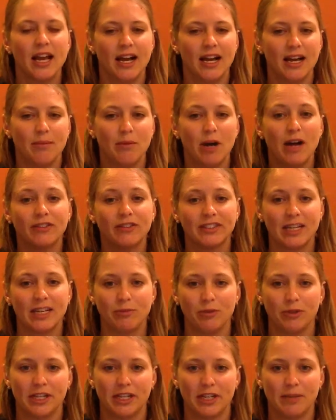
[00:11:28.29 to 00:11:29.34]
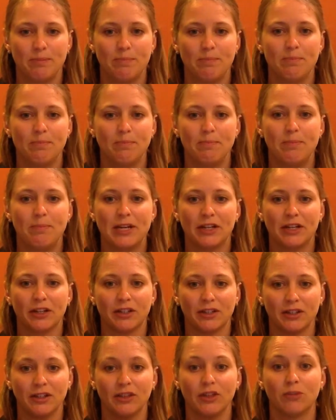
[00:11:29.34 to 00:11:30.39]
oftentimes we'll get a
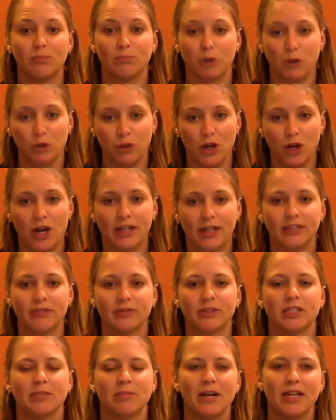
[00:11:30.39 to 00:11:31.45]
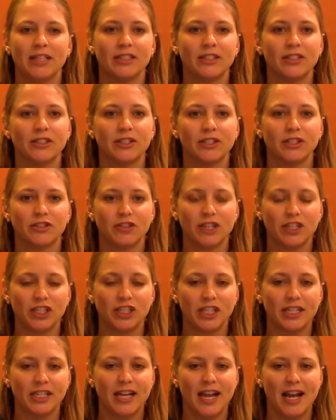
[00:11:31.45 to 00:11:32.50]
better prolonged response to the
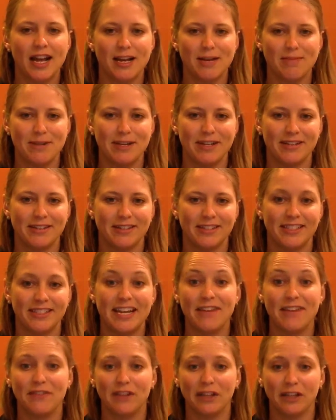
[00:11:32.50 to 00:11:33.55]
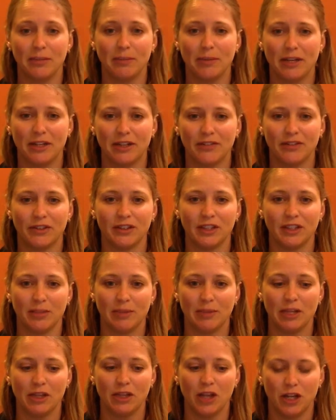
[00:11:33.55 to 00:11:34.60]
stretching and stay feeling better for a little
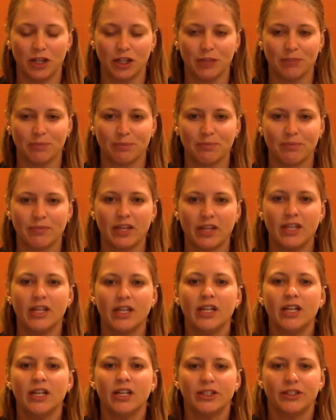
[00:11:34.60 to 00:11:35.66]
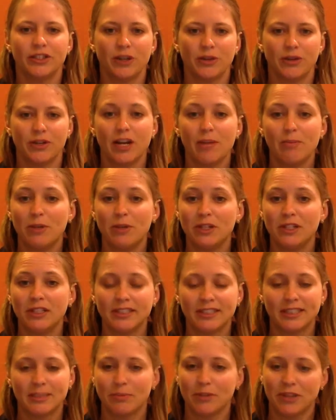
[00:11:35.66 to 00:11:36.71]
bit longer. So a couple
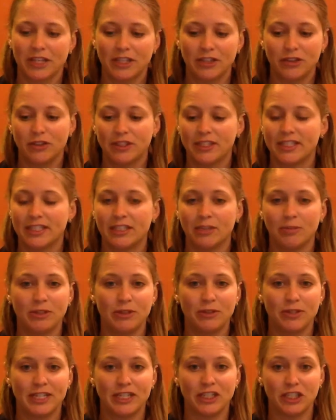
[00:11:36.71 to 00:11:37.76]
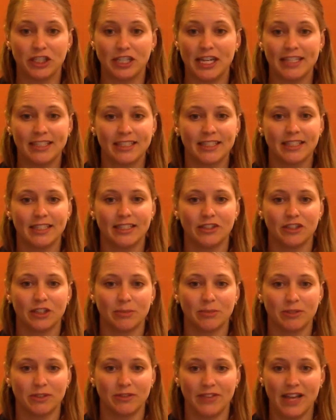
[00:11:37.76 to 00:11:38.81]
simple things you can still be doing at your desk in
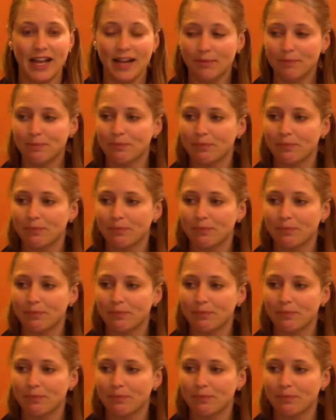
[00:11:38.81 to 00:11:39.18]
terms of that.